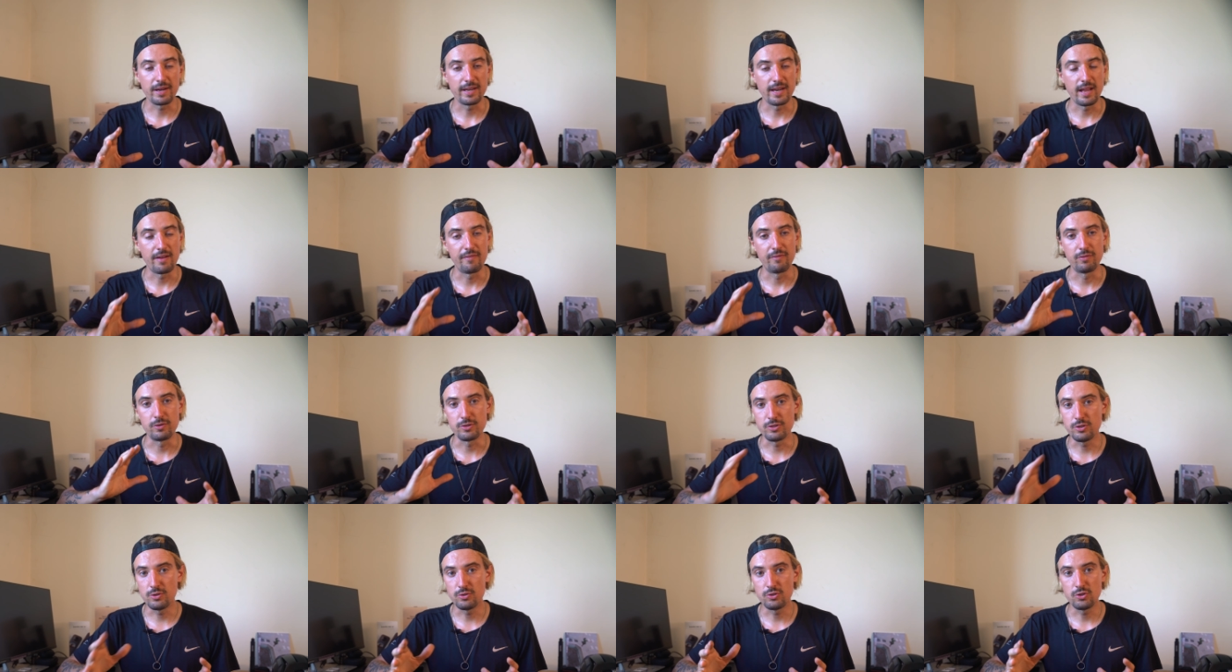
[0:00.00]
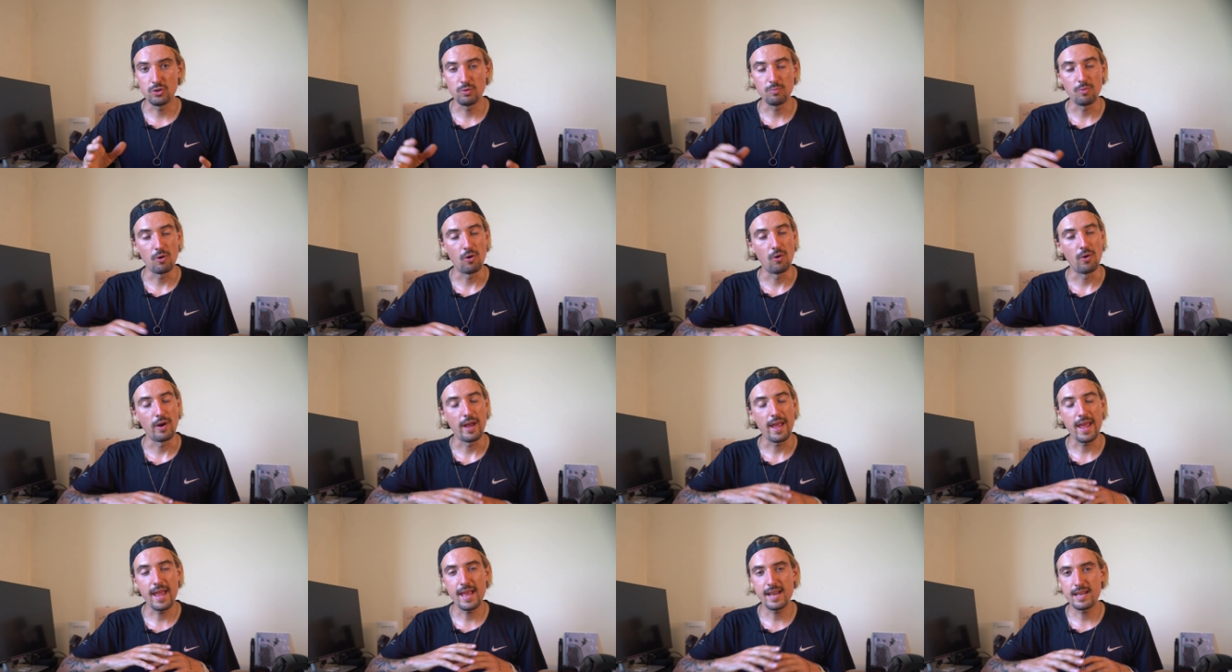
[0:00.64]
by 9 for YouTube
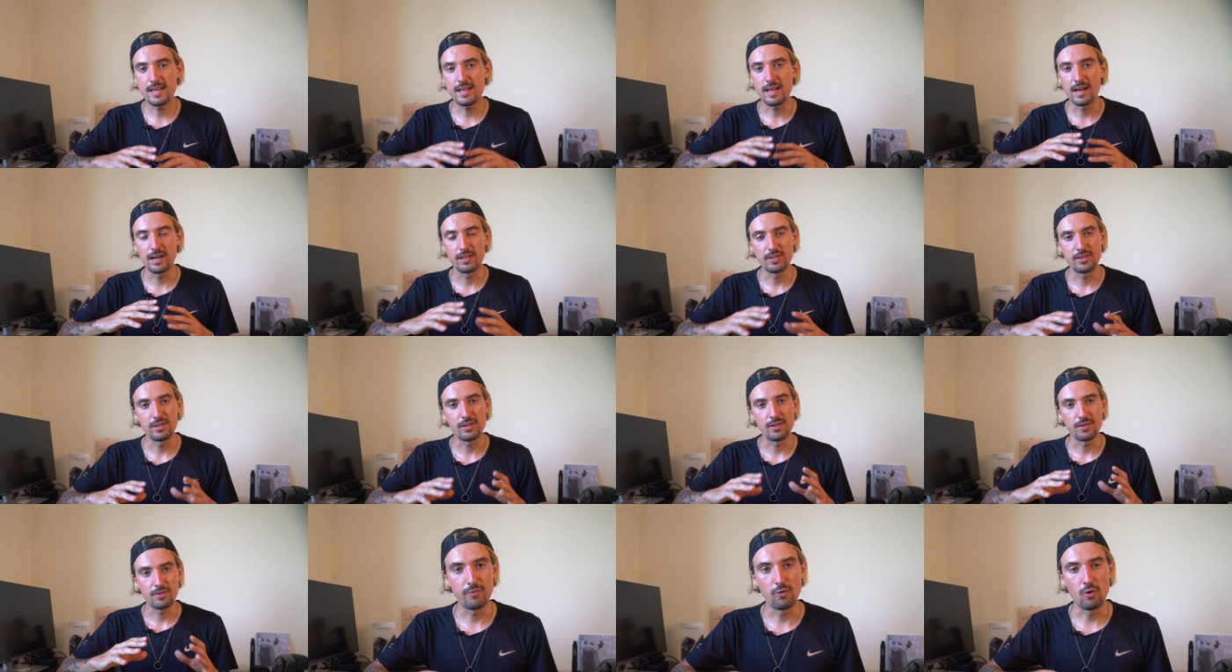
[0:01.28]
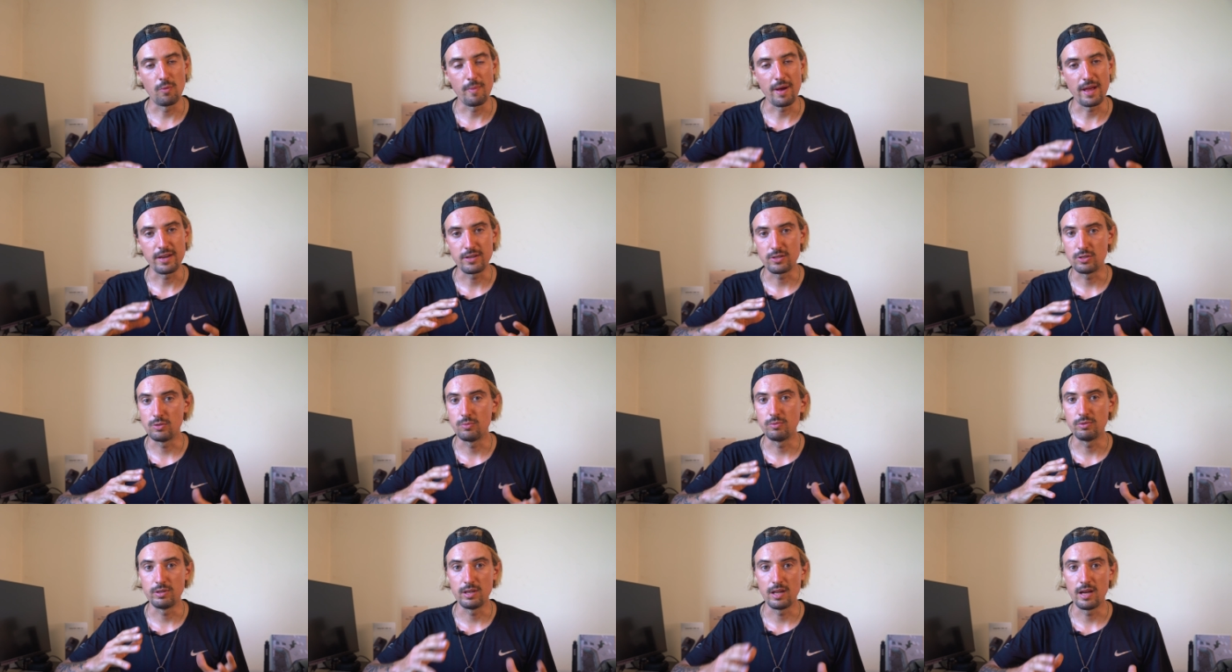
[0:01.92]
or any other format
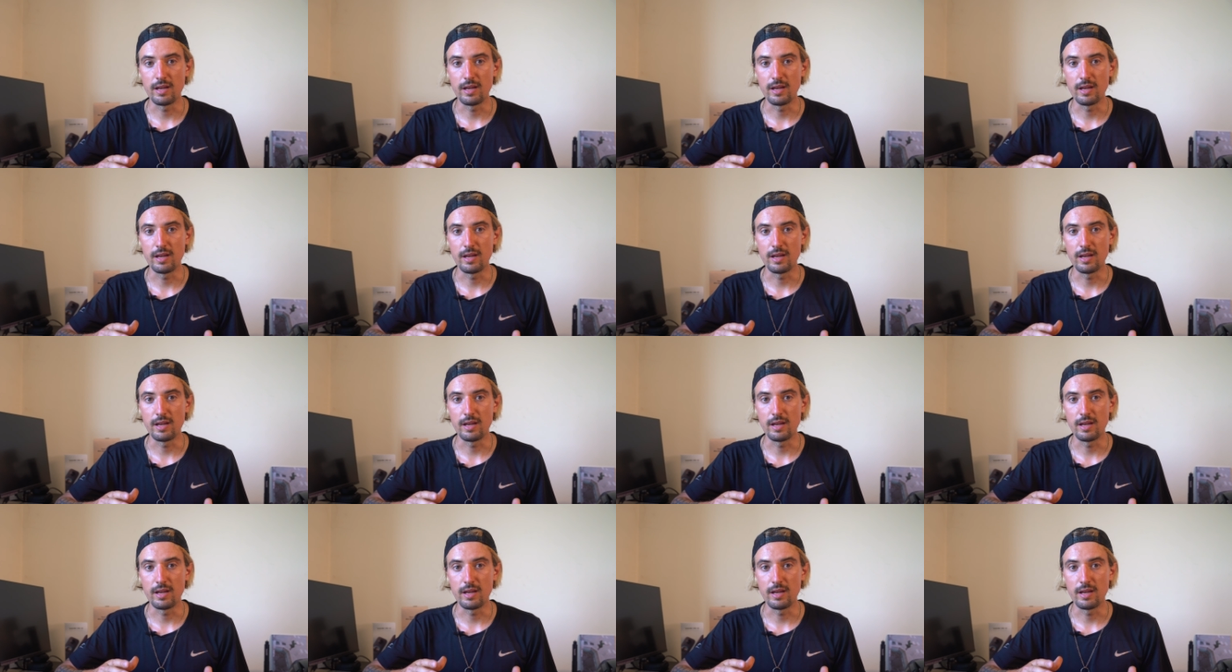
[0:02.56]
you would